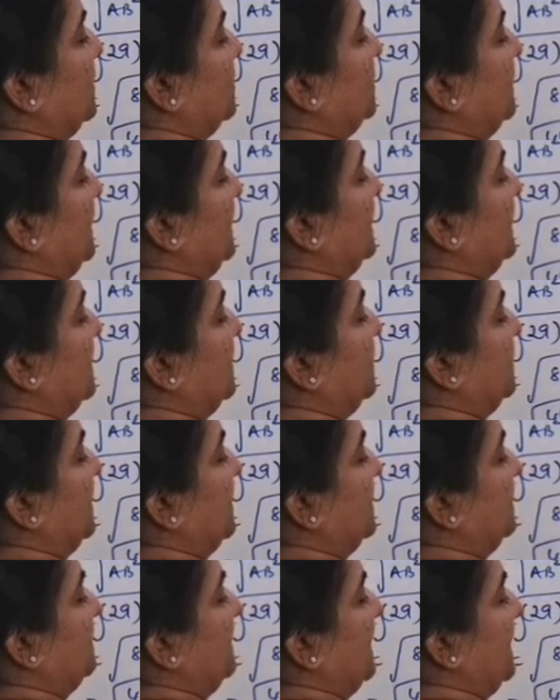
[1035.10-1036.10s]

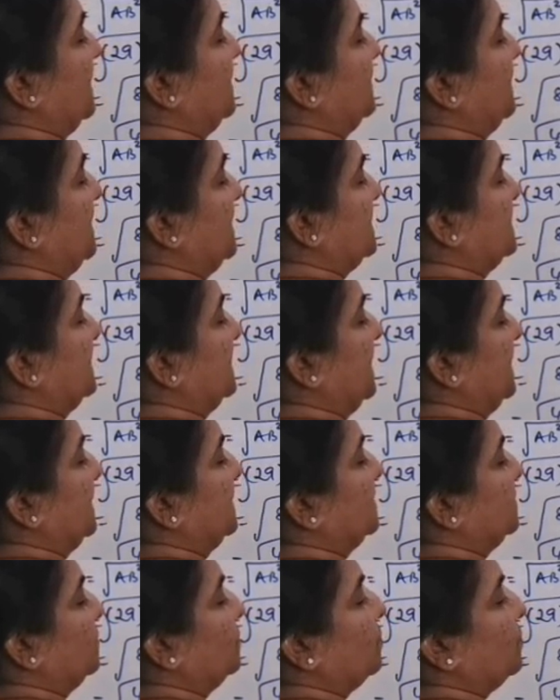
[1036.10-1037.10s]
21 by
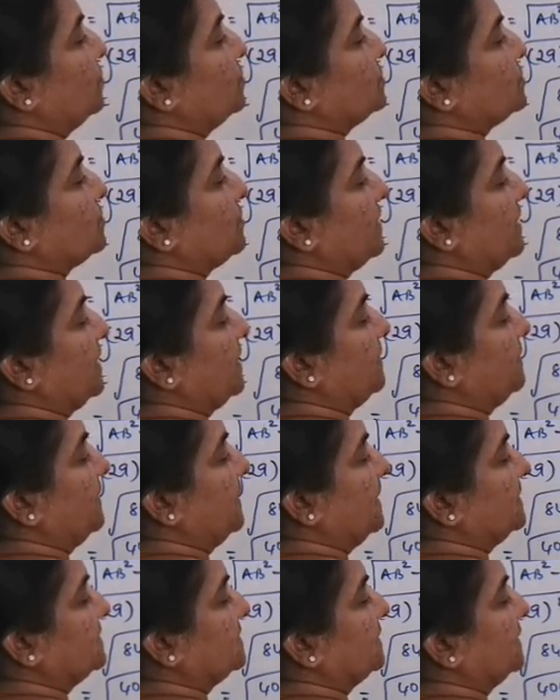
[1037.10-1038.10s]
29 the whole square
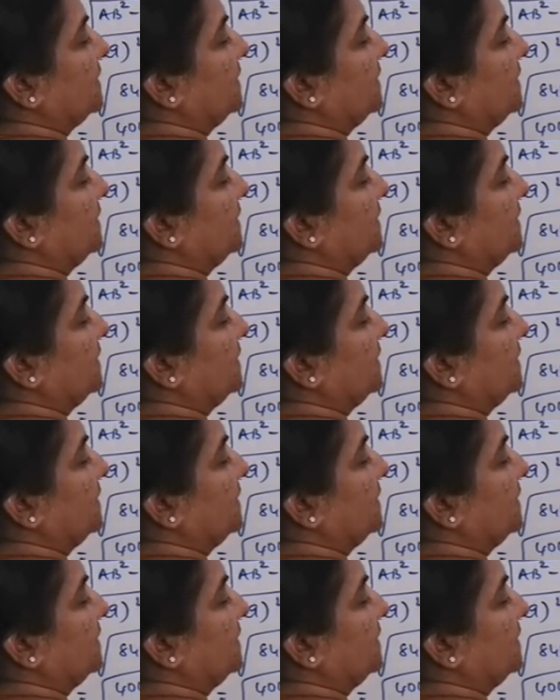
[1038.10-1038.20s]
plus